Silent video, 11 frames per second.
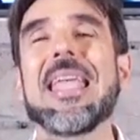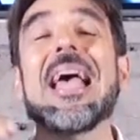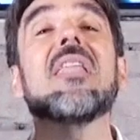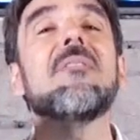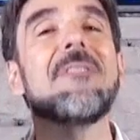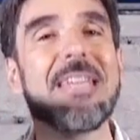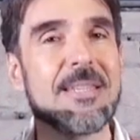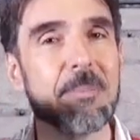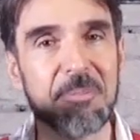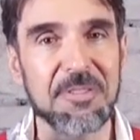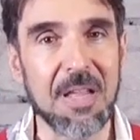elevate
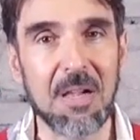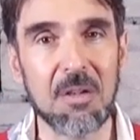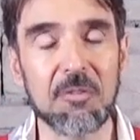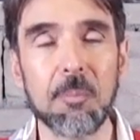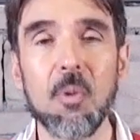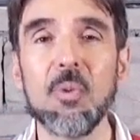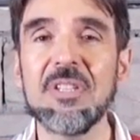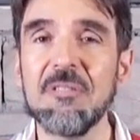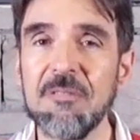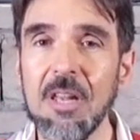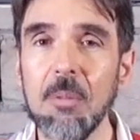themselves, but we
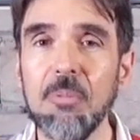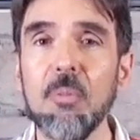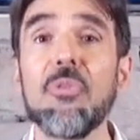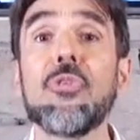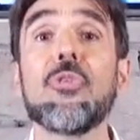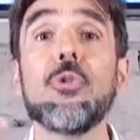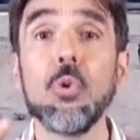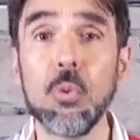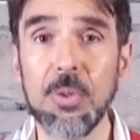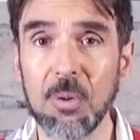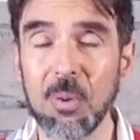develop them
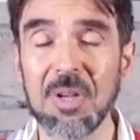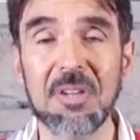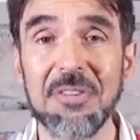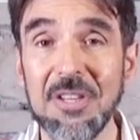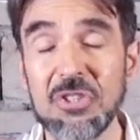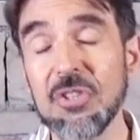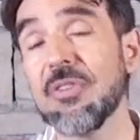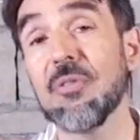through their organizations.